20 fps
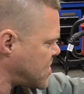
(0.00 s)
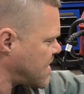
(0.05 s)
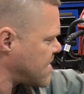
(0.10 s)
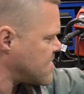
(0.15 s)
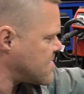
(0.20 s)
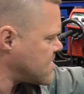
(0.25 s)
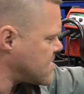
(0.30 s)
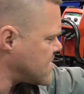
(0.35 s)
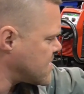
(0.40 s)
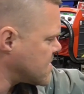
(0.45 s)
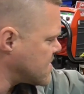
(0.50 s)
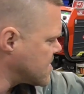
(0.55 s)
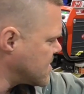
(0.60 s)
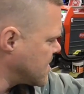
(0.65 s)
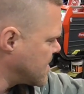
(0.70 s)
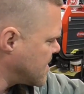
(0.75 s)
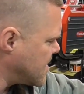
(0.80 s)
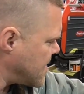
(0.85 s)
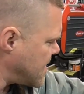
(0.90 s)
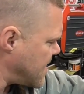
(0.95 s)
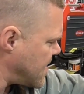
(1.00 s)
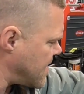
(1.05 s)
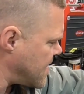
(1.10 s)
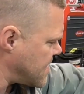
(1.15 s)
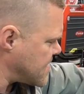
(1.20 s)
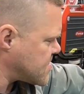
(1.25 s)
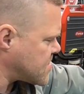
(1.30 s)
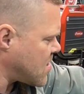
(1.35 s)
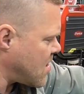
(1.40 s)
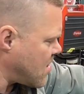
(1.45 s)
channel,
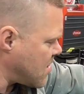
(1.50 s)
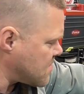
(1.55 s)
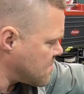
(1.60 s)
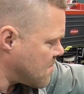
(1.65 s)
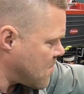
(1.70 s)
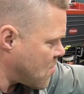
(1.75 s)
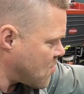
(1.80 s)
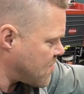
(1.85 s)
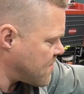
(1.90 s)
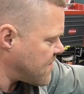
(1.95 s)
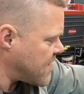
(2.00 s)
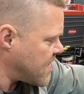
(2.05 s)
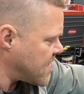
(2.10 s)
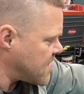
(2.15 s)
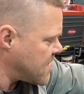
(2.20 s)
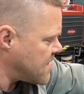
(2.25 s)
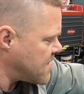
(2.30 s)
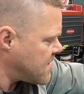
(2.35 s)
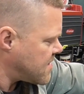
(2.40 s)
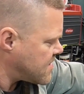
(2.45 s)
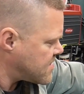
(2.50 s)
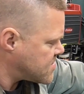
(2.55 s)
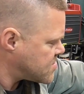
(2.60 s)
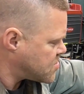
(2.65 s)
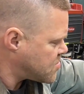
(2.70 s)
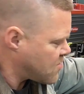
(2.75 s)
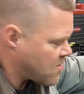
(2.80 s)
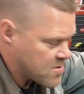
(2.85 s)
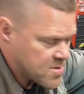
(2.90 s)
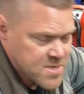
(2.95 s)
and it's called Motivated
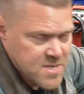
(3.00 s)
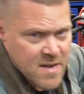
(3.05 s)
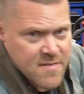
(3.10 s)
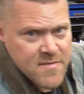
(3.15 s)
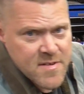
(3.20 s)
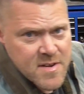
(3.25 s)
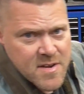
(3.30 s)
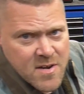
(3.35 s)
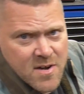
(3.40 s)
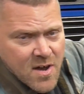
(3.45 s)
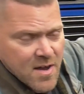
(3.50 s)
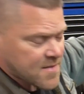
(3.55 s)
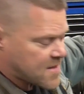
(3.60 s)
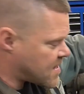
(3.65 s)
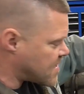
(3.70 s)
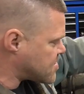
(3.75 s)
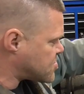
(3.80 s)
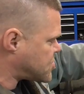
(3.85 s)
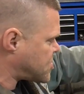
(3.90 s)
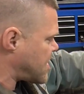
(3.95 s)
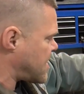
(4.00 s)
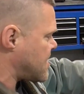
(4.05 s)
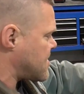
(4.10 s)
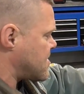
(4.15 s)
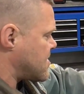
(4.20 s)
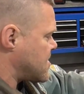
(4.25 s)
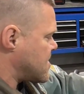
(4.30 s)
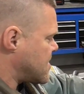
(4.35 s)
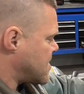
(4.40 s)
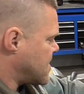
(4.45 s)
207, and on that
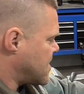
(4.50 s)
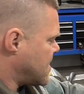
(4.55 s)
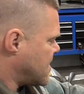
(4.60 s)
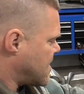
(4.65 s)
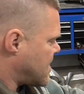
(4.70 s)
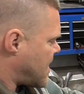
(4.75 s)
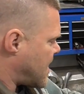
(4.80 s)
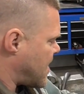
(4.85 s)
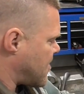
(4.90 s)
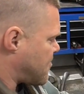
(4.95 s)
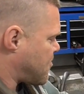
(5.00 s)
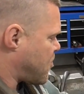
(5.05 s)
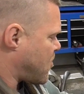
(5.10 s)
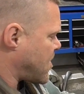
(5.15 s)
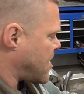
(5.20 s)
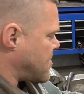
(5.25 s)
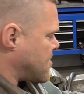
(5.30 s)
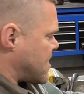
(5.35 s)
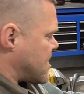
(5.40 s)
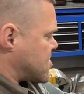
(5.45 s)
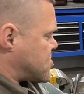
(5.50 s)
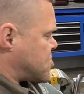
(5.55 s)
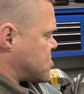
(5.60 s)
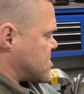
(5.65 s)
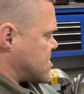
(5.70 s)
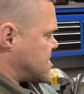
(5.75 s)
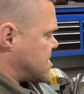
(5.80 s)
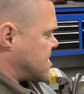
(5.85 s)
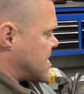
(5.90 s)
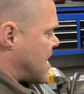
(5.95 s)
channel, I've pretty much
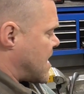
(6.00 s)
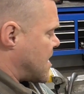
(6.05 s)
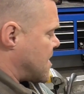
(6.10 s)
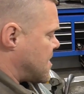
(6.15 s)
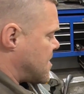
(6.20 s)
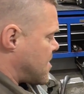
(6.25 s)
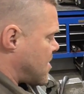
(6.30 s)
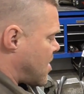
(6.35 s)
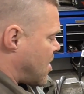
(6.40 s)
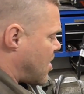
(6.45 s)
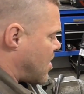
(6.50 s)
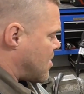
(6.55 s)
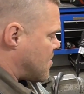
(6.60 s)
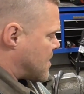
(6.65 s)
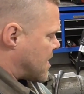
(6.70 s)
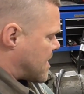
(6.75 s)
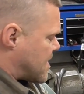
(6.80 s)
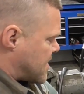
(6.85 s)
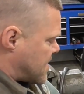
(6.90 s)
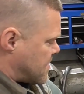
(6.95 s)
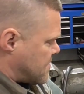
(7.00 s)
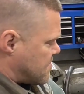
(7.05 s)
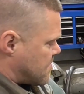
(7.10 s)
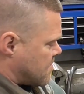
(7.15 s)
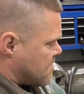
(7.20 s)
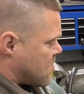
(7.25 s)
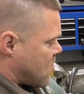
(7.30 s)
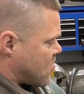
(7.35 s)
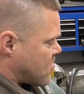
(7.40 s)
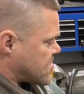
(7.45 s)
done all my
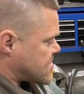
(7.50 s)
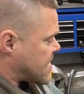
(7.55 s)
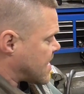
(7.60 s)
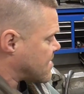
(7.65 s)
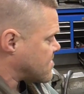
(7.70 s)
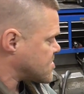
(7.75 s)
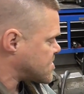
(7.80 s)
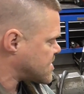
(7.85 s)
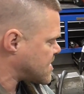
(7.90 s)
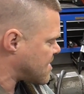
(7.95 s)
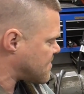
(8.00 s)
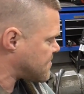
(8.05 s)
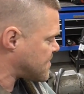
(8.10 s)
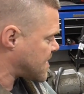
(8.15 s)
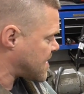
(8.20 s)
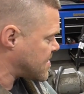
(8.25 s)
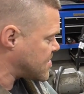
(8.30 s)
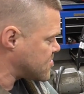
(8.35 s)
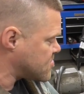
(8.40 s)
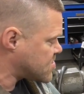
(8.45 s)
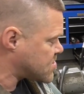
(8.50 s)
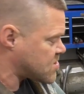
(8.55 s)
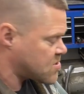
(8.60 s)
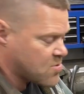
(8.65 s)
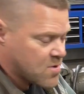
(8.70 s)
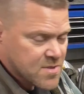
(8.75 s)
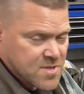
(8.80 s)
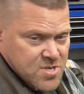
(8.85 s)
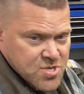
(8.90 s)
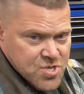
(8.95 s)
motorcycle stuff that I used to
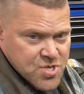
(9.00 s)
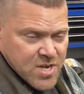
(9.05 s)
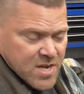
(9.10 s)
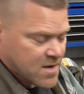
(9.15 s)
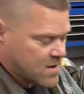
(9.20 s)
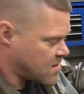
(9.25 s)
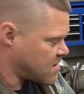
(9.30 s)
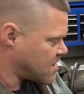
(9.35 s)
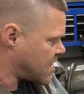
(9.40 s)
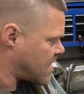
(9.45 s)
do on this channel.